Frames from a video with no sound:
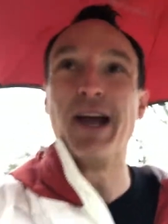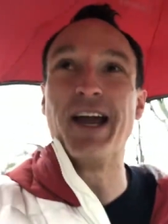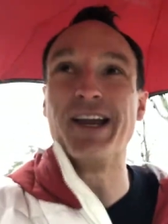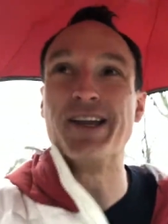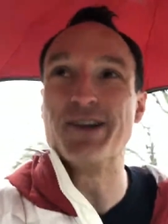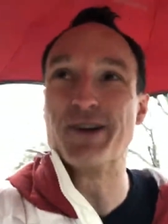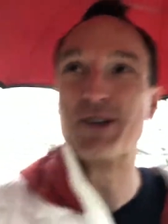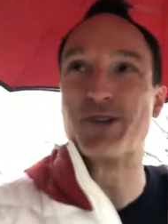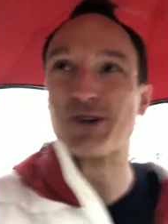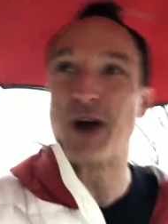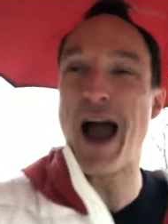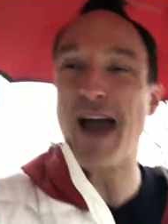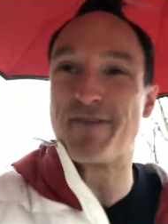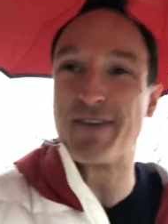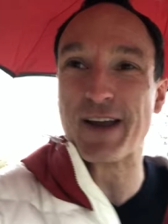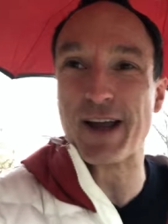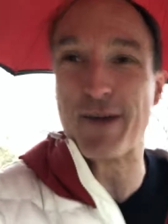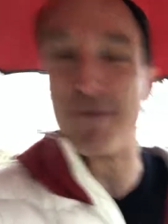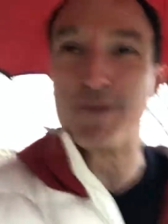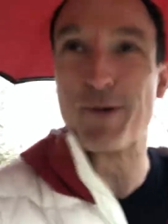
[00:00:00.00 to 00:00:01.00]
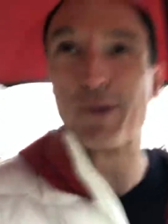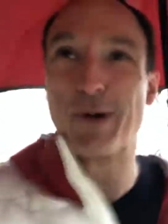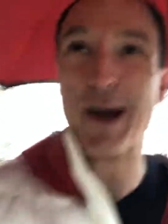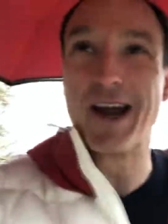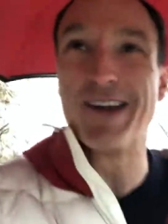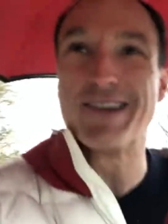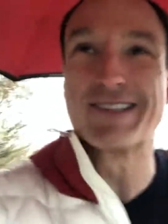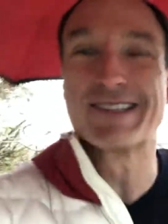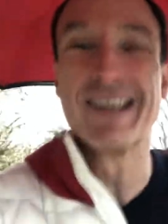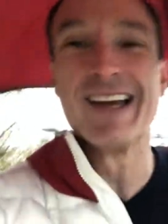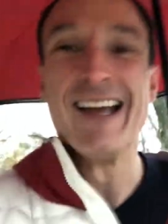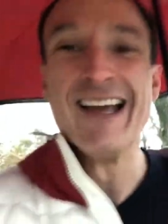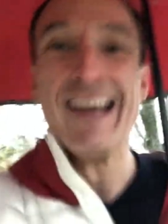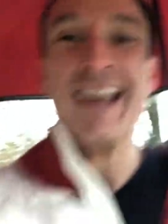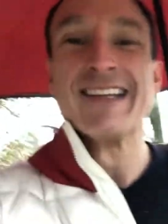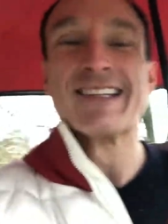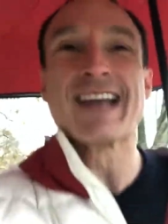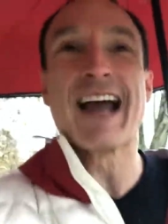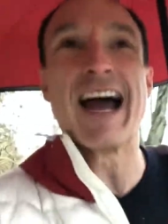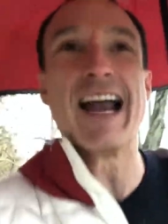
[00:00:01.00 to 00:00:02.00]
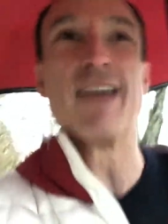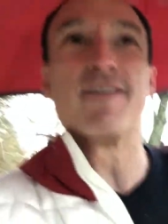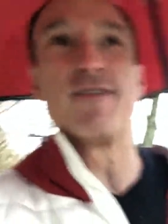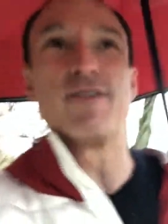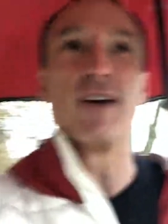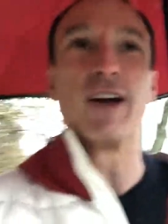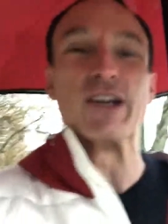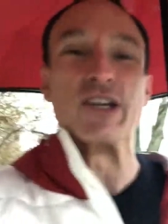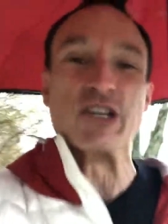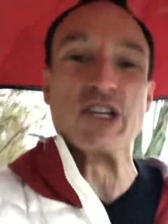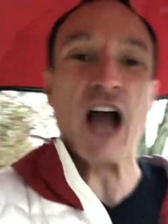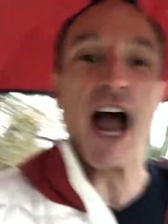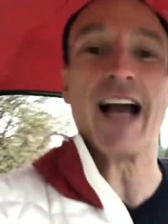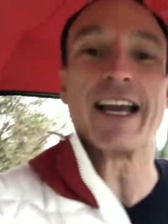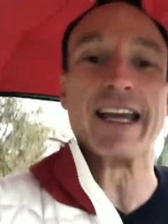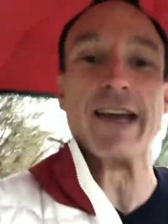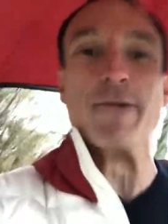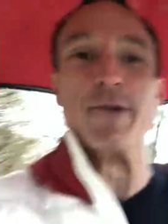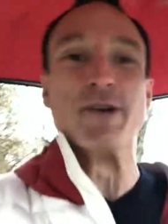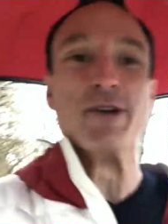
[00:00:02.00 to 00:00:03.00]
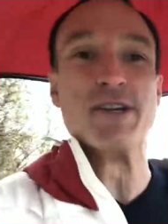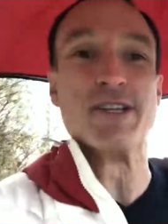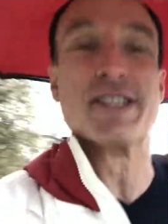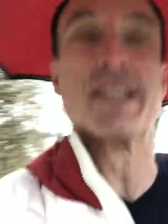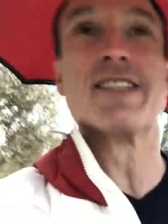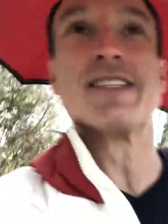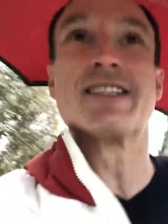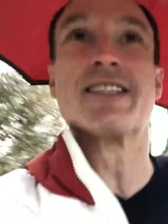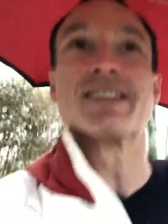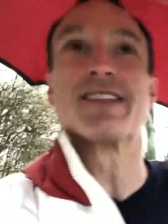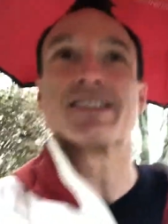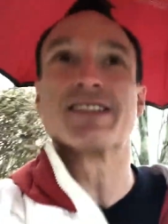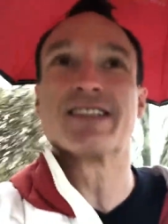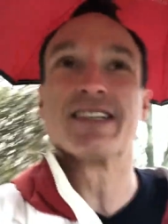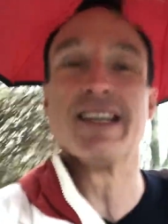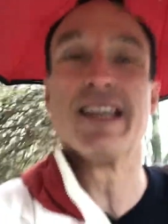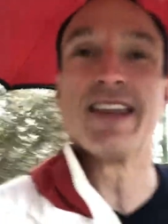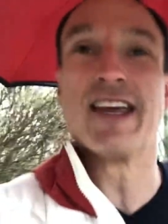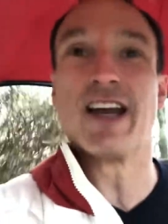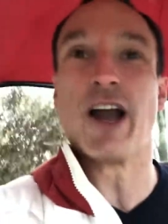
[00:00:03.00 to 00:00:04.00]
you're driving everywhere. It's kind of shocking when you see that,